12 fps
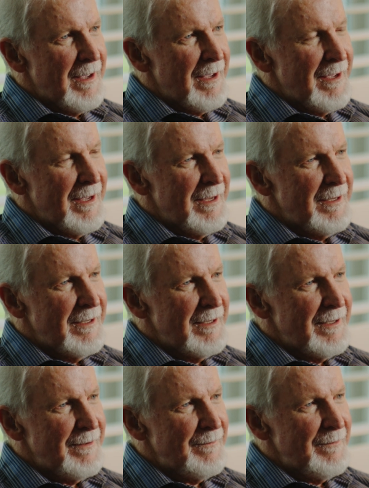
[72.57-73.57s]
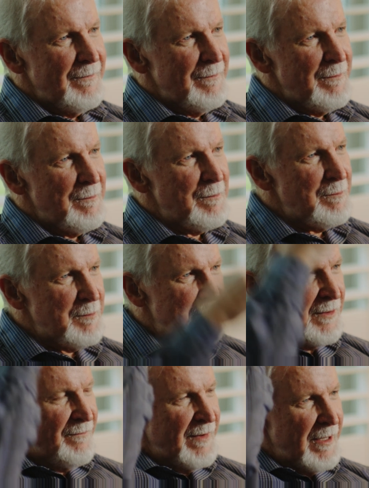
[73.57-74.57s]
I
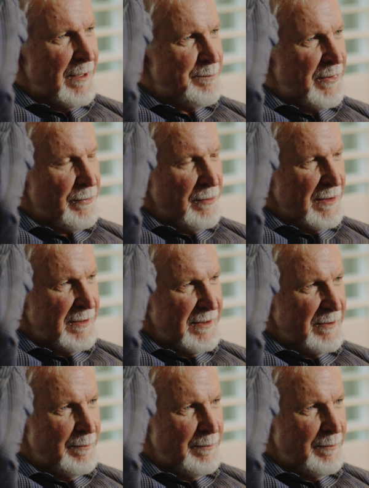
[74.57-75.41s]
developed 3 little